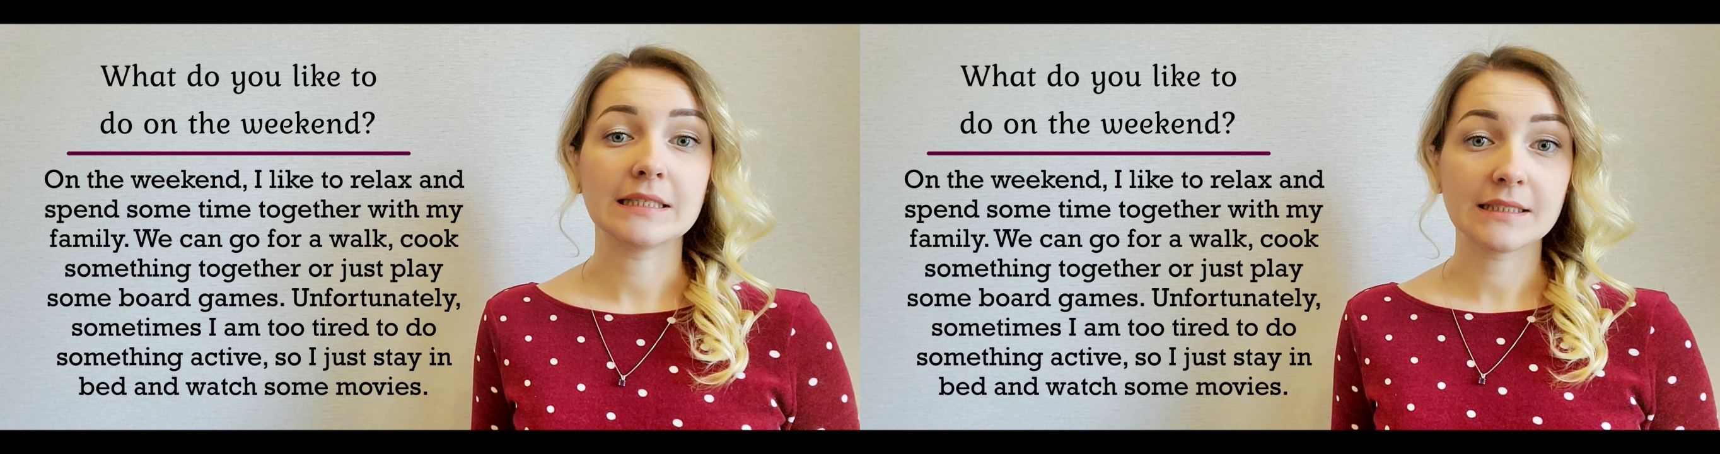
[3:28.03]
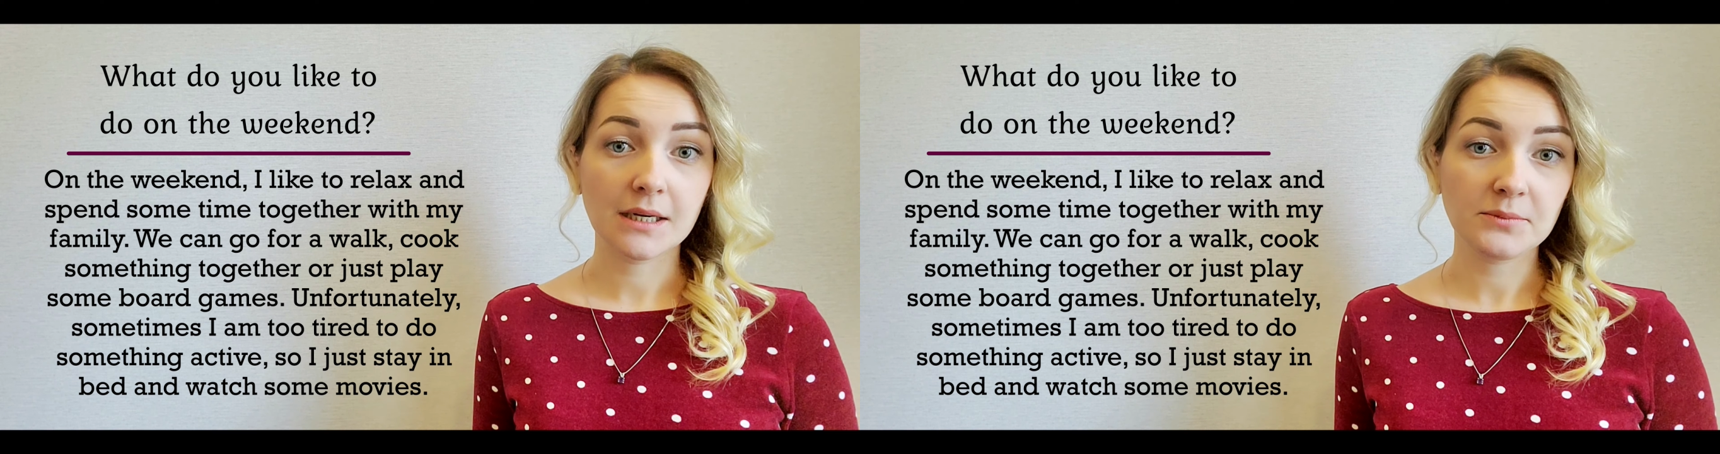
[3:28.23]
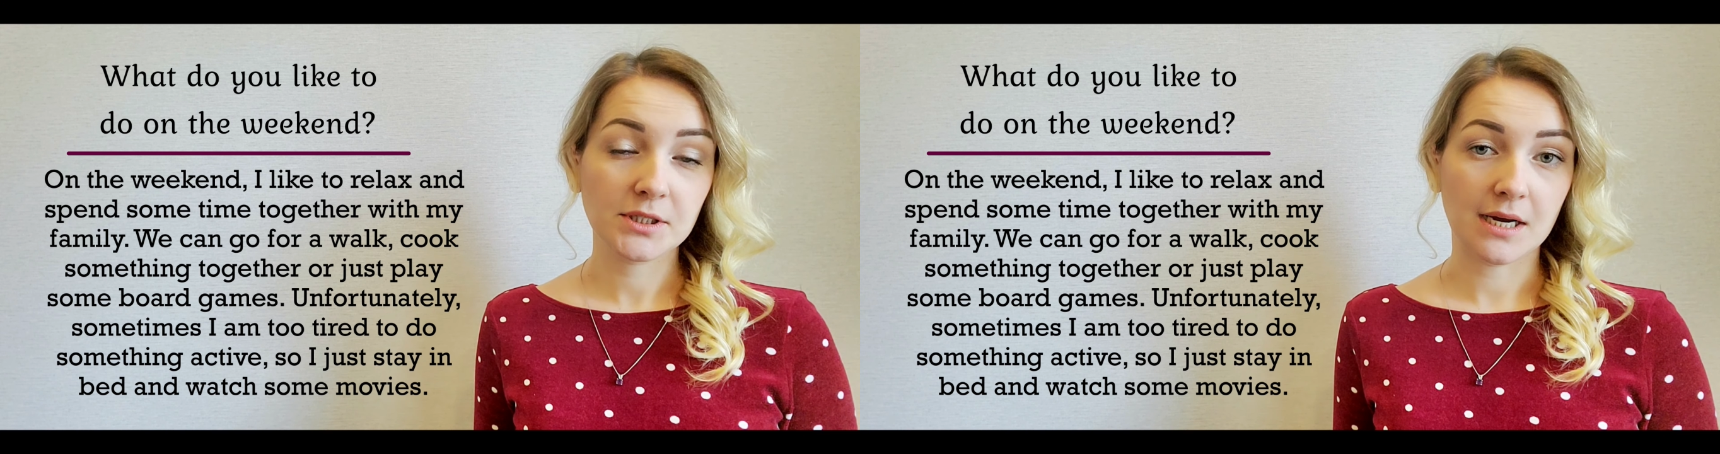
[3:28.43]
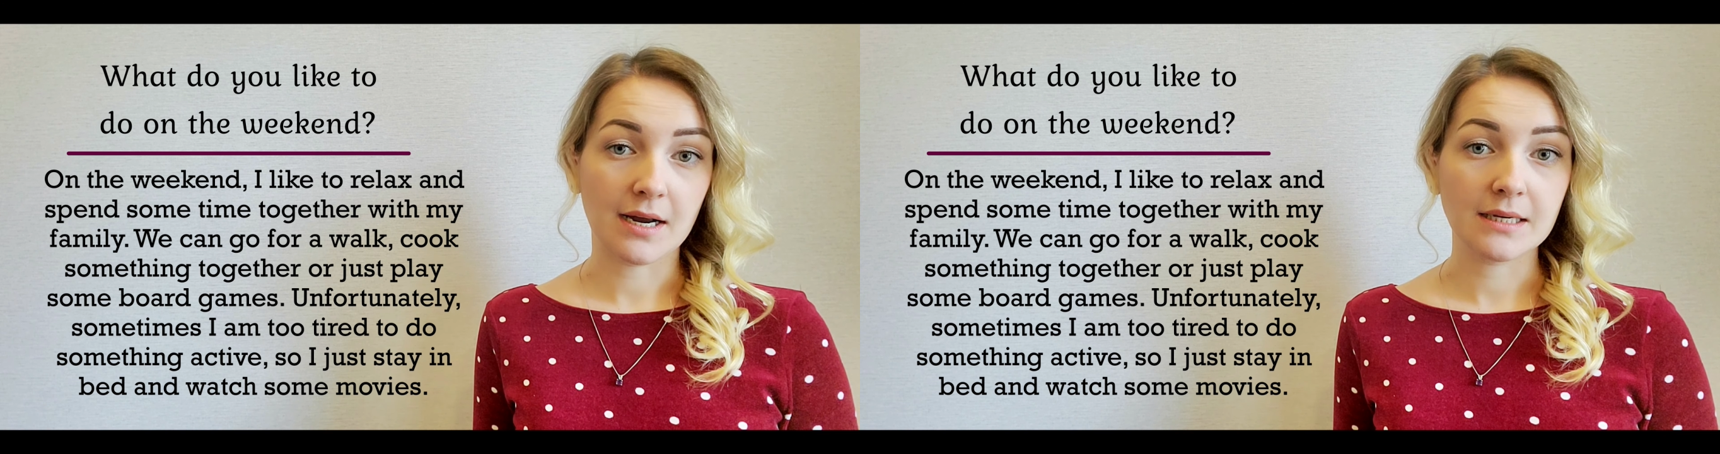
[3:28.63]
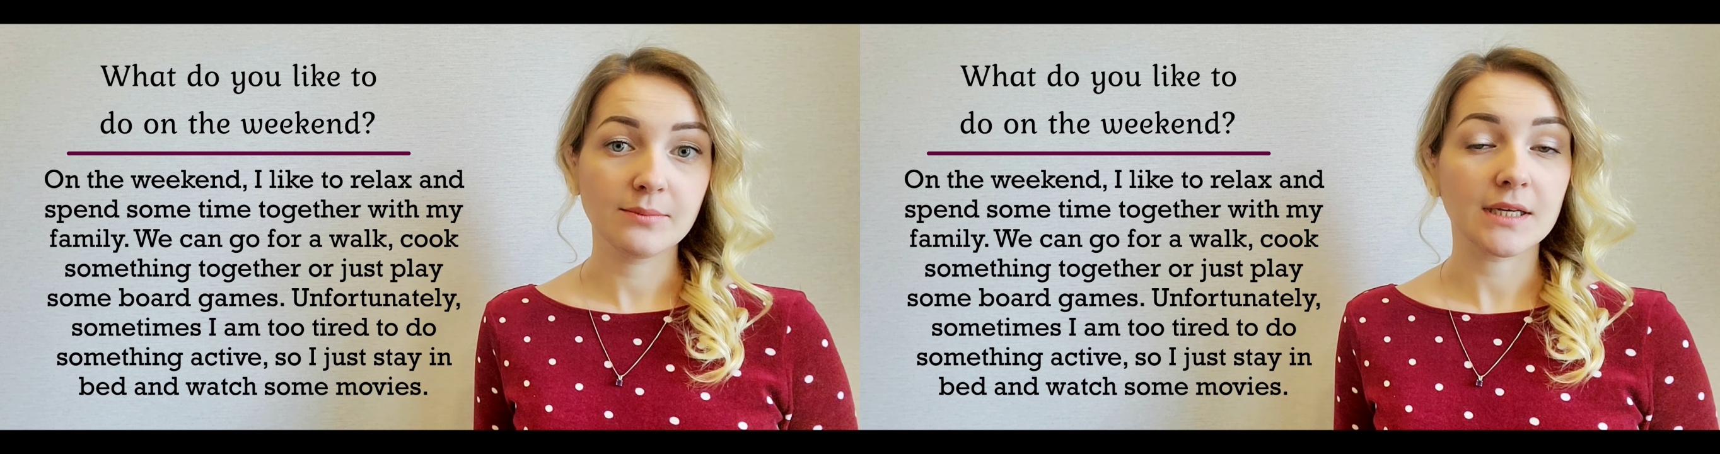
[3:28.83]

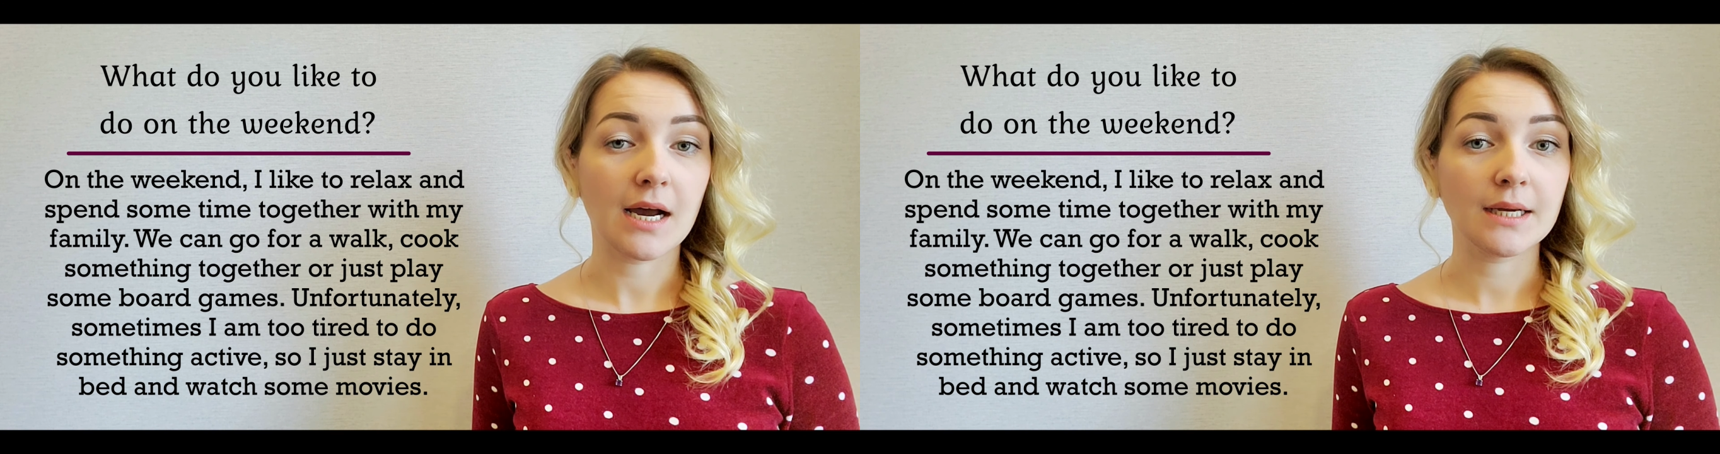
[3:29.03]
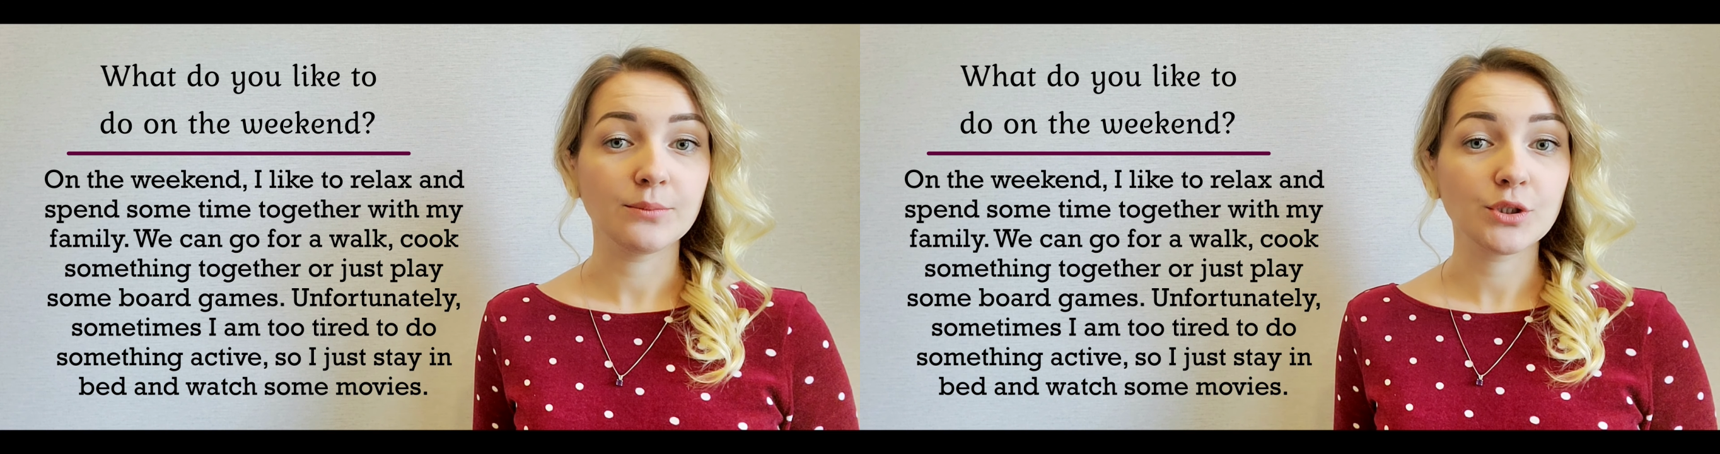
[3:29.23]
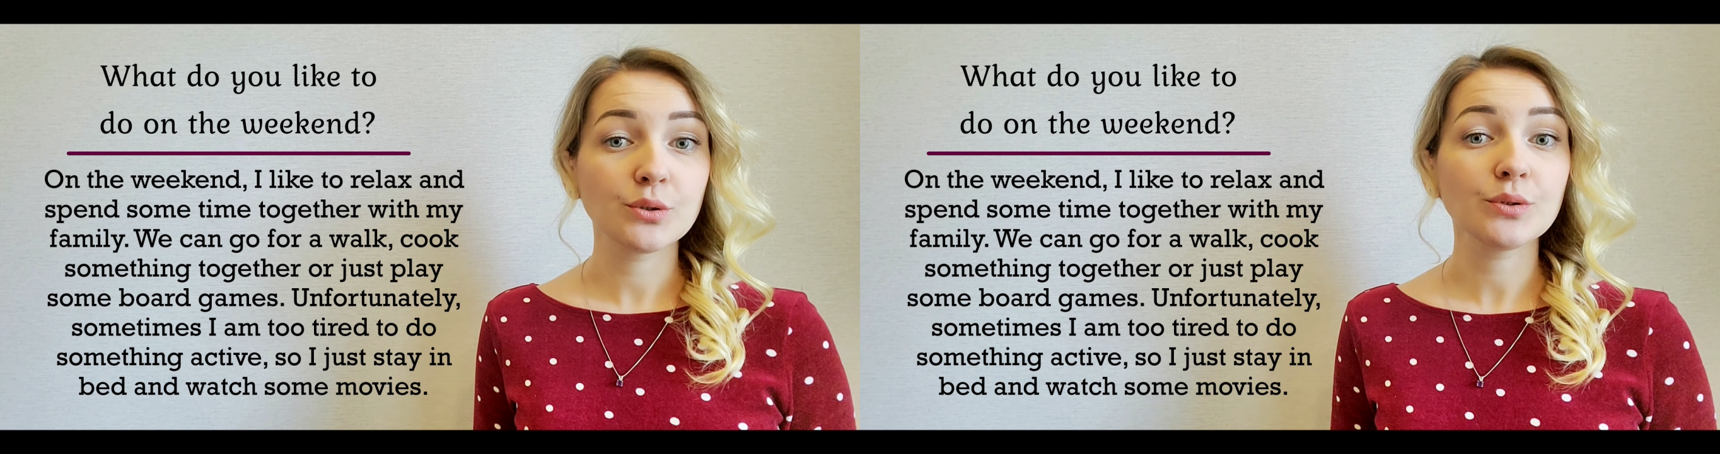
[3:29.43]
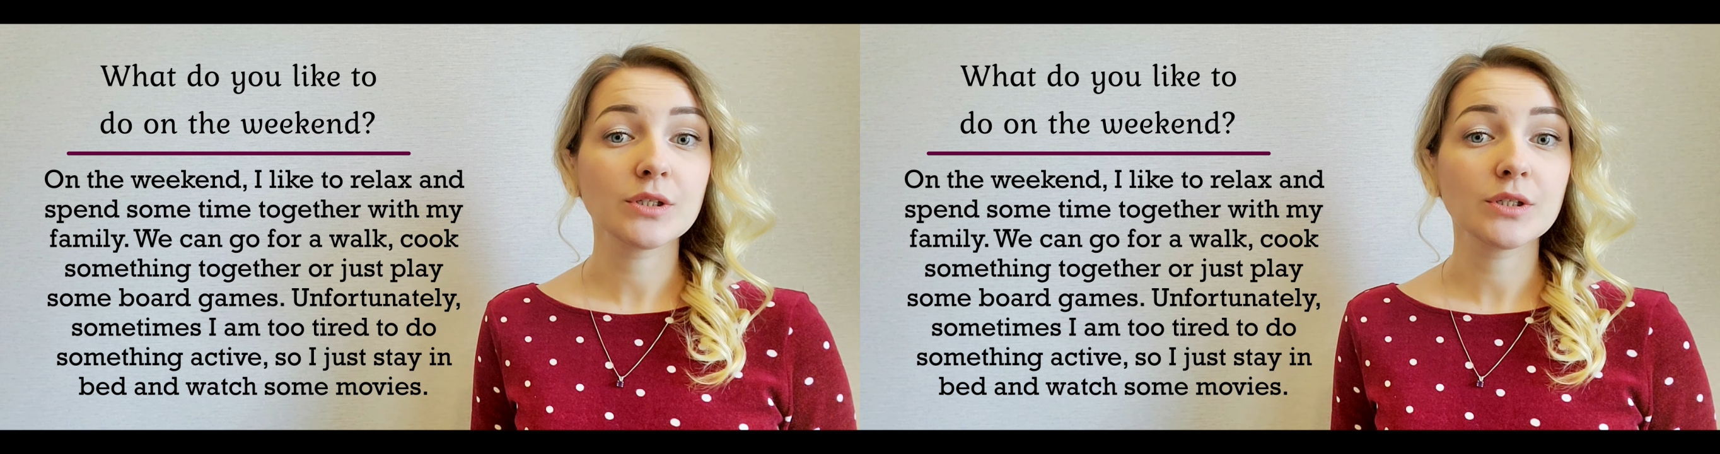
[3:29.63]
sometimes I'm too